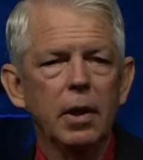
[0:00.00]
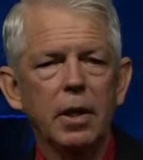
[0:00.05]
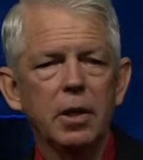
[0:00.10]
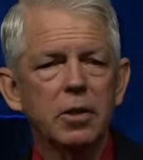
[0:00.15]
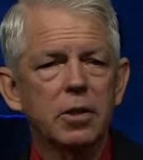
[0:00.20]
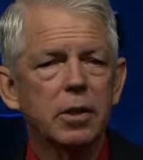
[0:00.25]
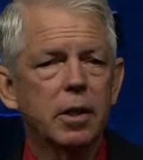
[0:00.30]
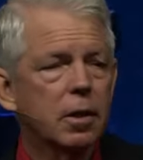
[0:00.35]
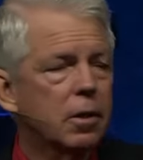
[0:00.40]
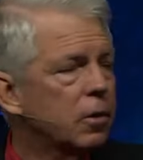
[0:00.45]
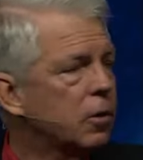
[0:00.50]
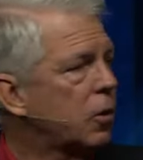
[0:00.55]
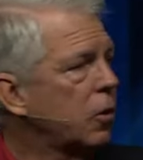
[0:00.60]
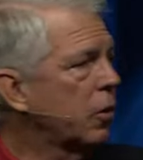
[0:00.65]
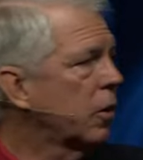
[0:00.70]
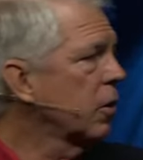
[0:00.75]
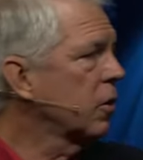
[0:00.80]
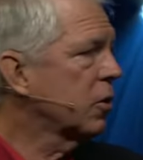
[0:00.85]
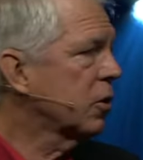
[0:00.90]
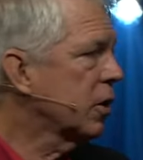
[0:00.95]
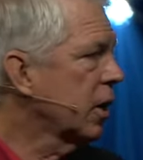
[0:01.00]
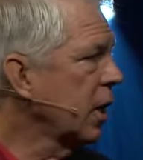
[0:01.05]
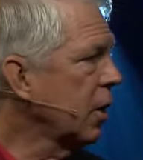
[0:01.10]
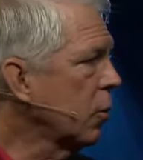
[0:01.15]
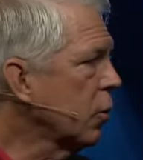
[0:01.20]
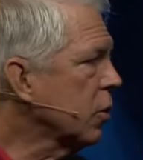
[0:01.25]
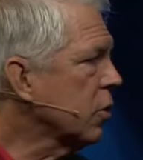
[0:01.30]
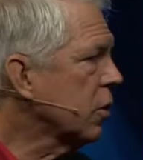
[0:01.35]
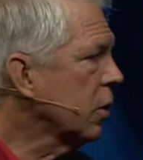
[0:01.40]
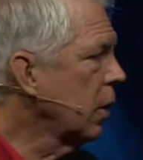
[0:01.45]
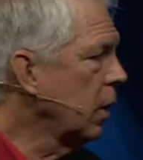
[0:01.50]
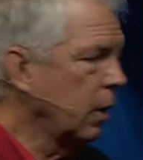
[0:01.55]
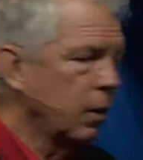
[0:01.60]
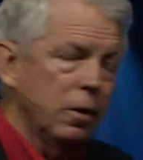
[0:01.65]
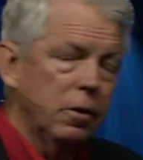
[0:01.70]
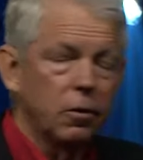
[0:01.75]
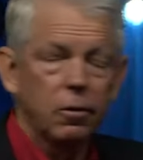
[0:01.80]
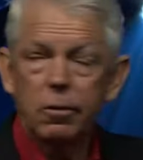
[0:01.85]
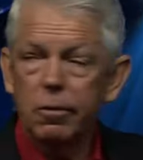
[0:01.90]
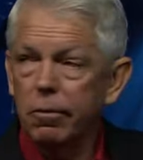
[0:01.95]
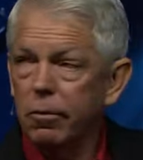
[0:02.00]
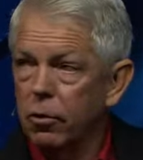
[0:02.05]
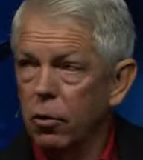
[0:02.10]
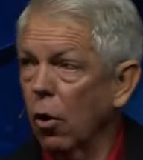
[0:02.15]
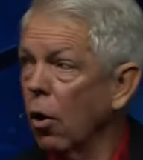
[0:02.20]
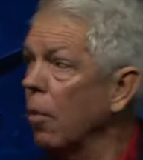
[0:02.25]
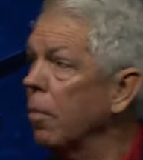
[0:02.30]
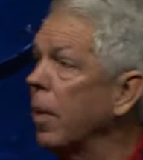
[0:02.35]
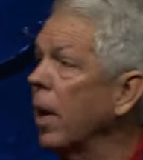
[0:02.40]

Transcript: to the distinguished, you're all